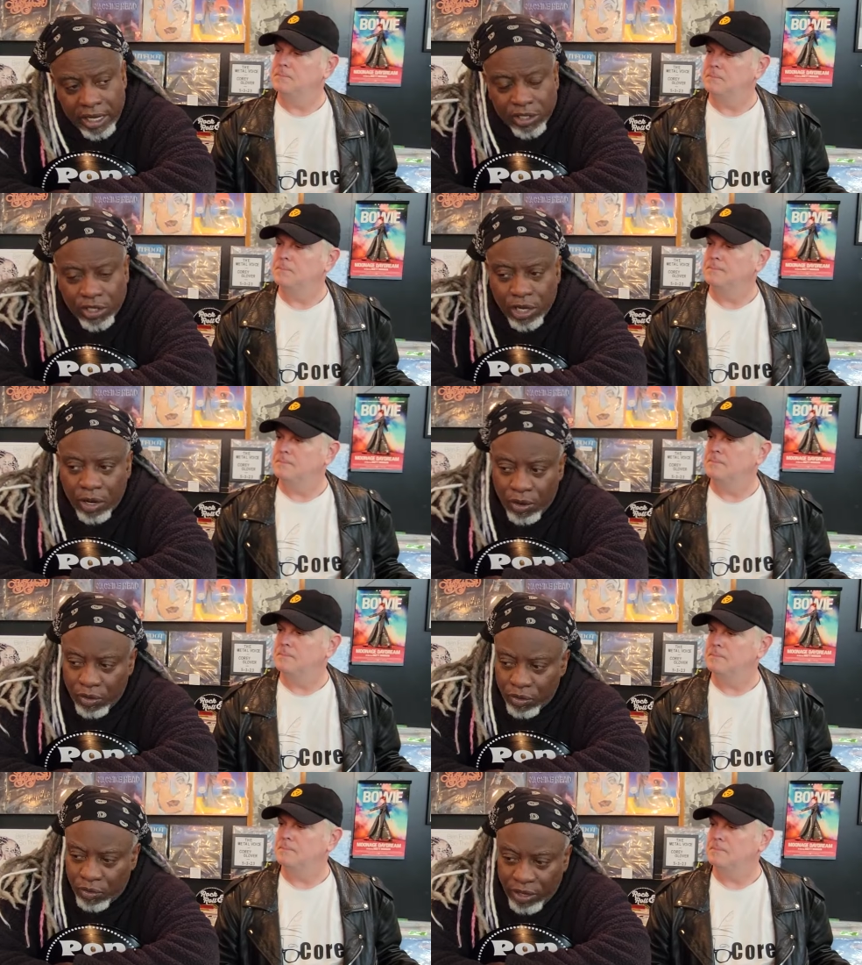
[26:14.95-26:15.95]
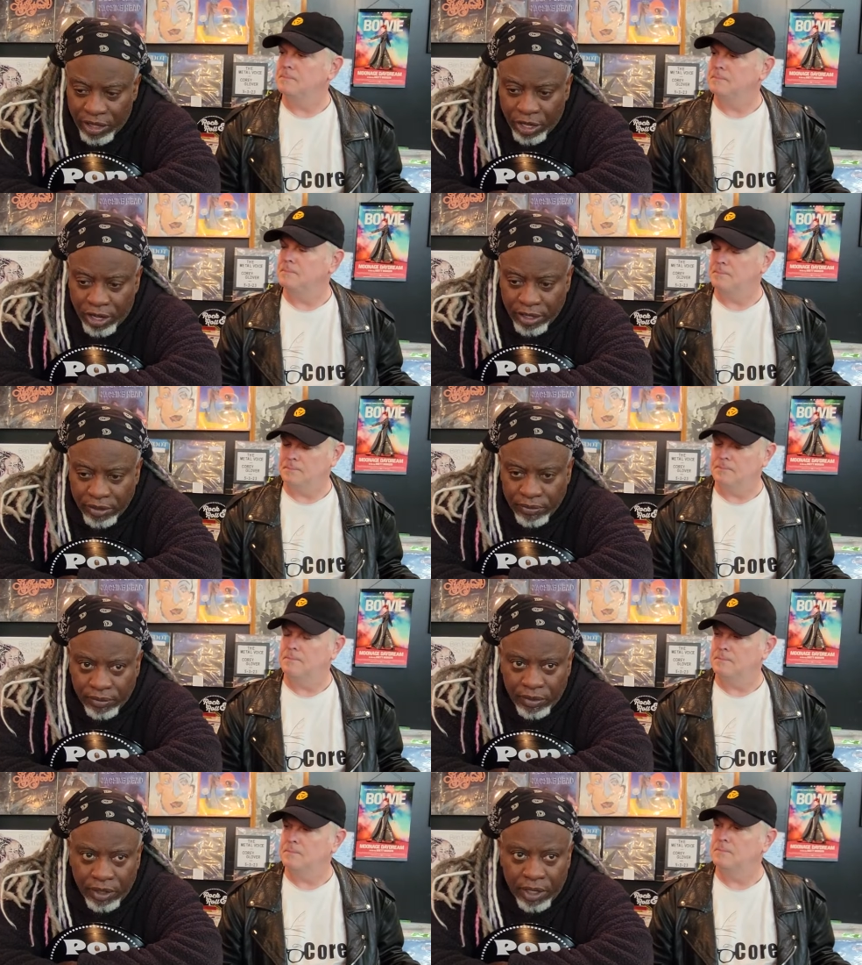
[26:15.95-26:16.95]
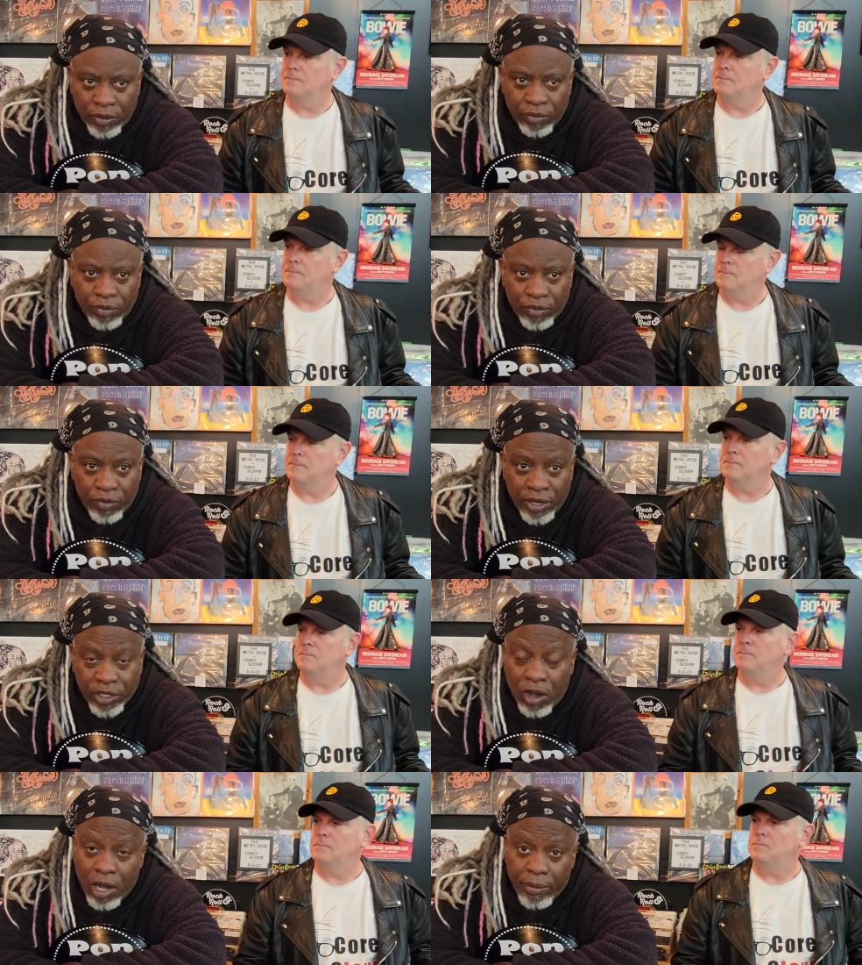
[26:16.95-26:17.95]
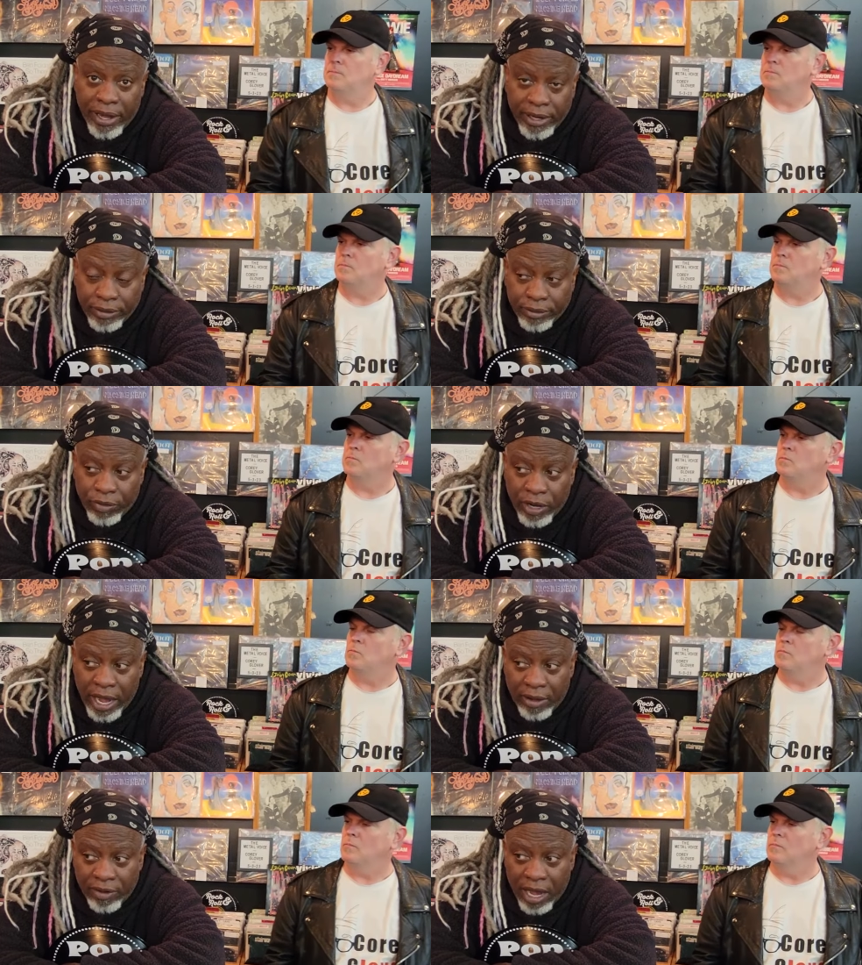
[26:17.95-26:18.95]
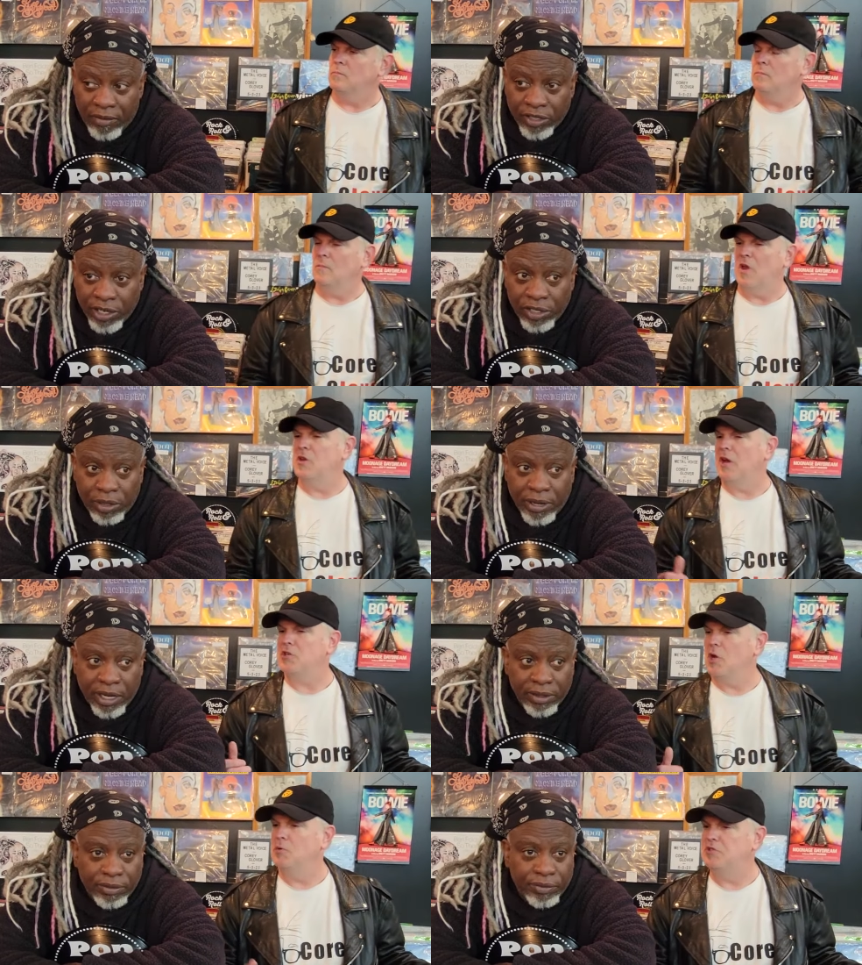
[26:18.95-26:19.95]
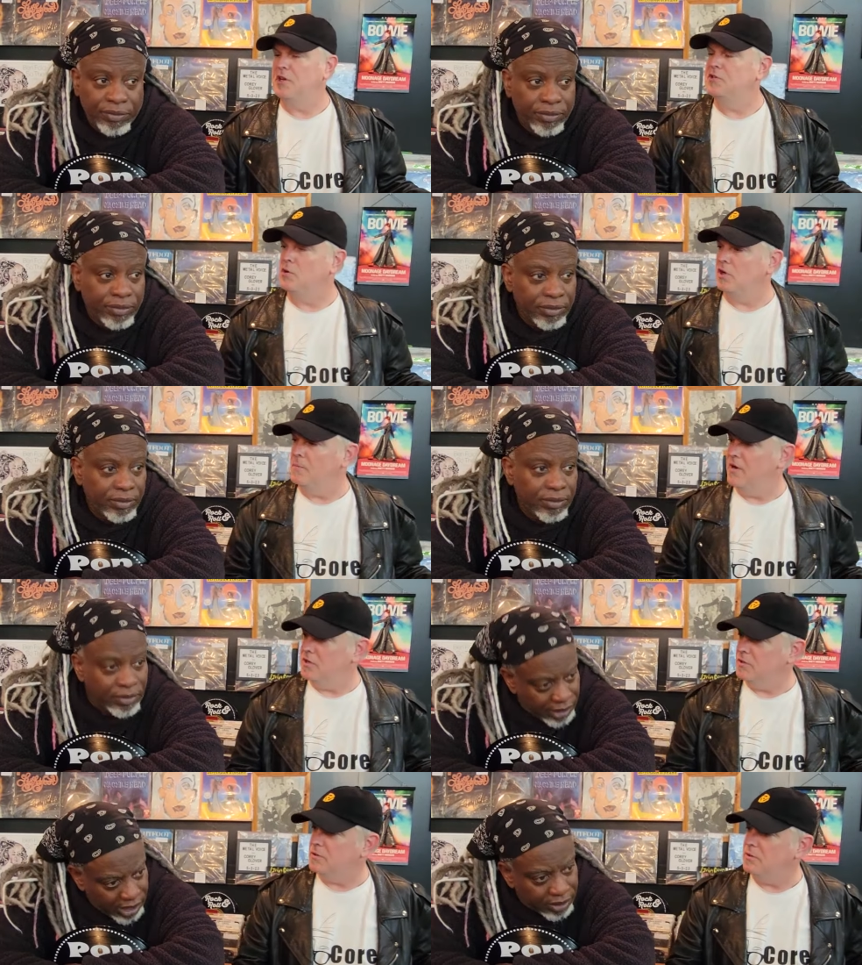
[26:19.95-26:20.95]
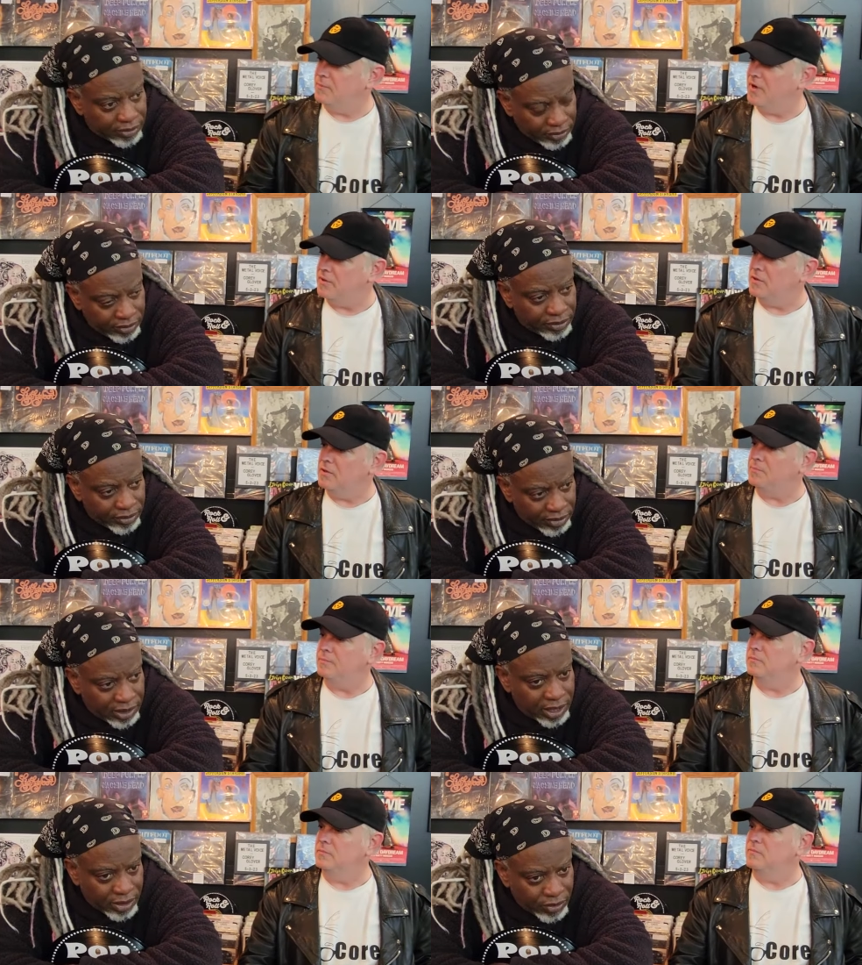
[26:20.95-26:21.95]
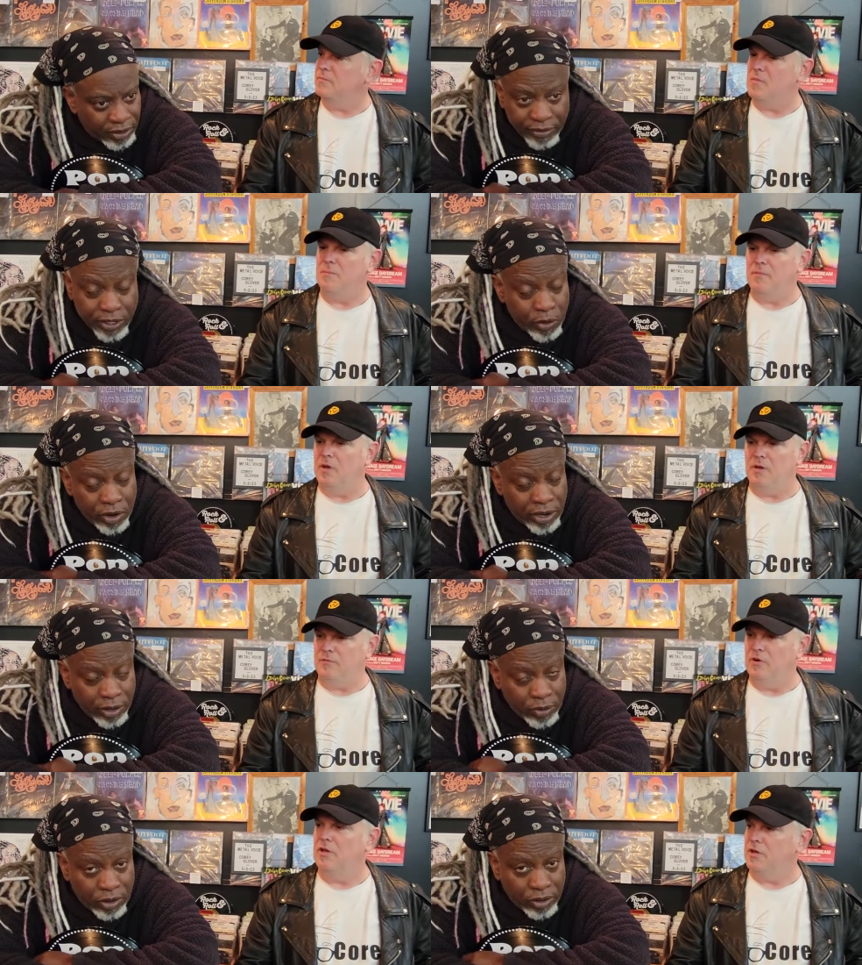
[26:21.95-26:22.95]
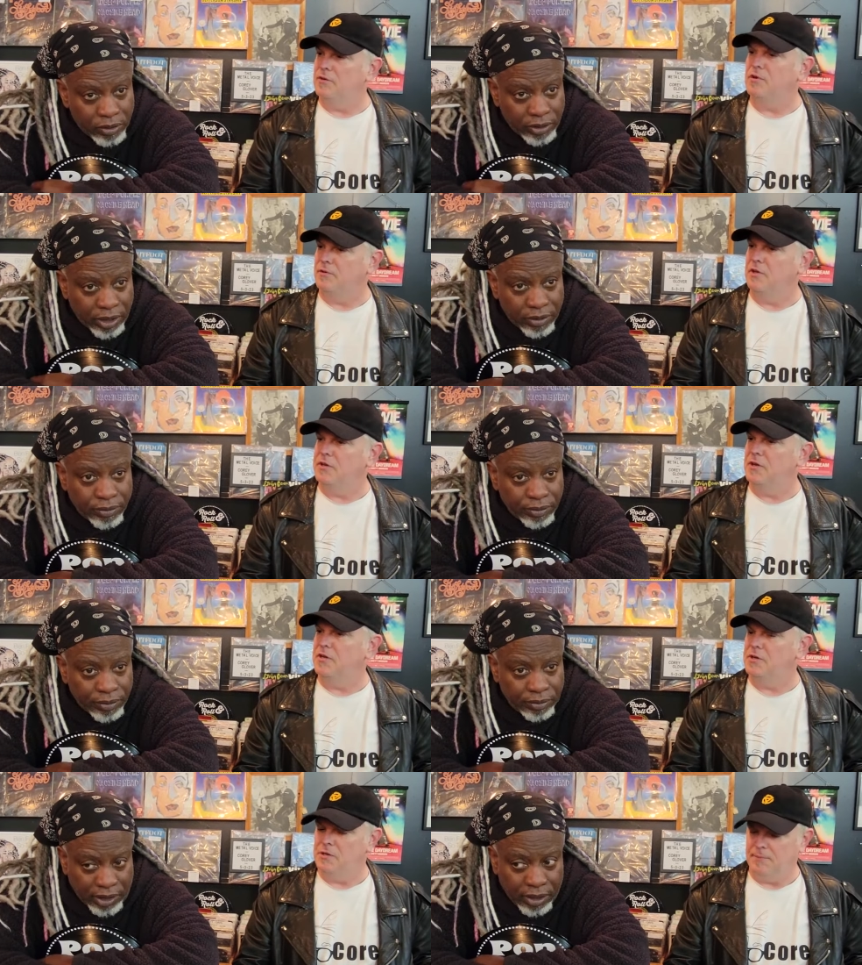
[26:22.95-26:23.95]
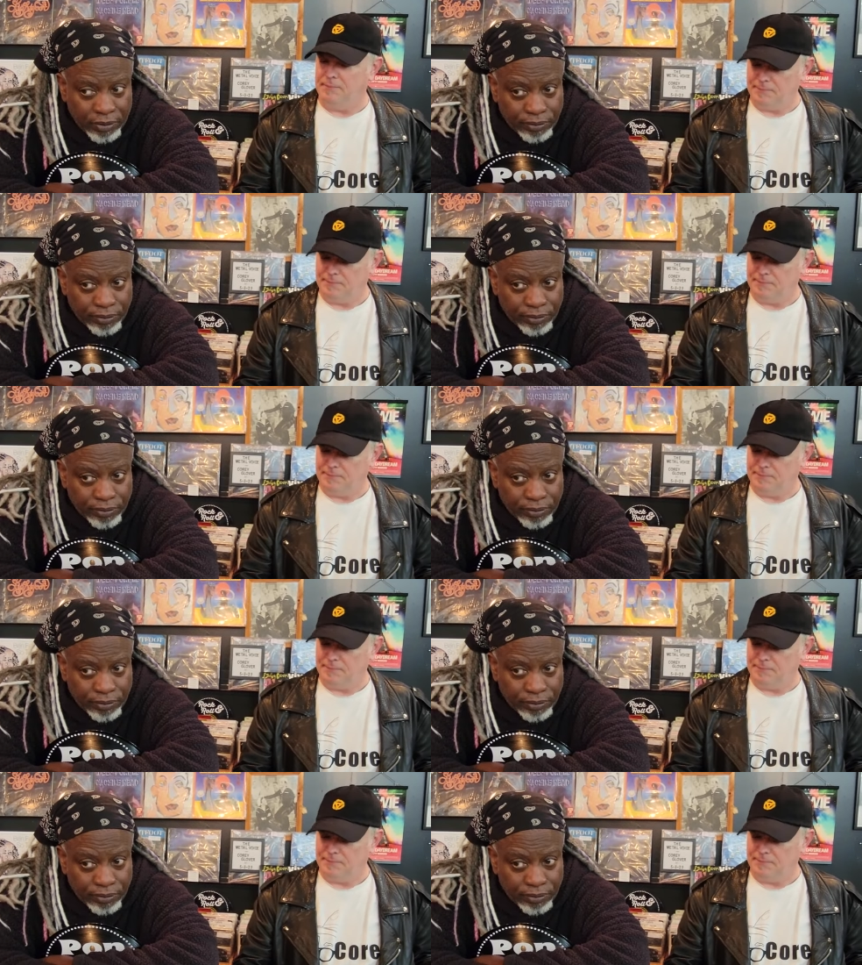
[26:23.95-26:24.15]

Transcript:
Speaker 1: So we thought, you know, we want to talk about it. We want to have a conversation. And you guys it. always did talk about your, yeah. about the uh, yeah, whatever's going on in the really, world. Really, you really did. Yeah,